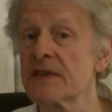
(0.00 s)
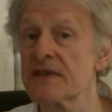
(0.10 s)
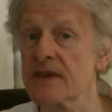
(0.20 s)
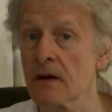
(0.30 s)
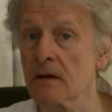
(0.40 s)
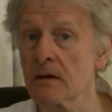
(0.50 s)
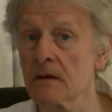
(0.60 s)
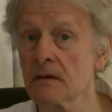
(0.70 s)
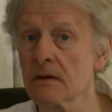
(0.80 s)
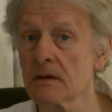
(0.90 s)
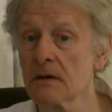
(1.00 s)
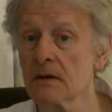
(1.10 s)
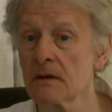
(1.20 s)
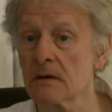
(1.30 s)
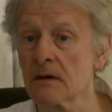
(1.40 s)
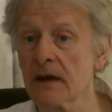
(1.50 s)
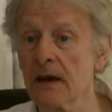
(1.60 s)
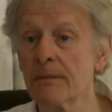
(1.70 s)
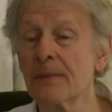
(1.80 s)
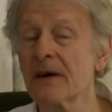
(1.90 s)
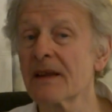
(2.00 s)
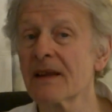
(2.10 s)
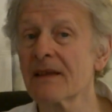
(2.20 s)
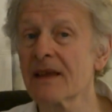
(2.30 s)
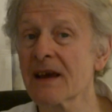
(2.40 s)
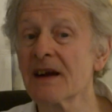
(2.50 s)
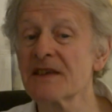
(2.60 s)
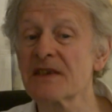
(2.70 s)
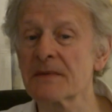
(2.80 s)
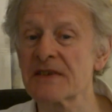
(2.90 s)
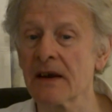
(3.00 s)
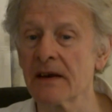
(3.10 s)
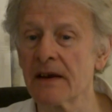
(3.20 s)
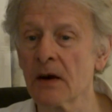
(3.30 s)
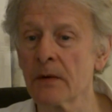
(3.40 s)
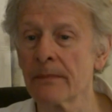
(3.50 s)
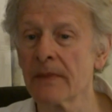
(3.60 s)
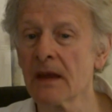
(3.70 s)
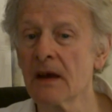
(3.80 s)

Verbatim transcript: the sun. Okay, but the card is upside down.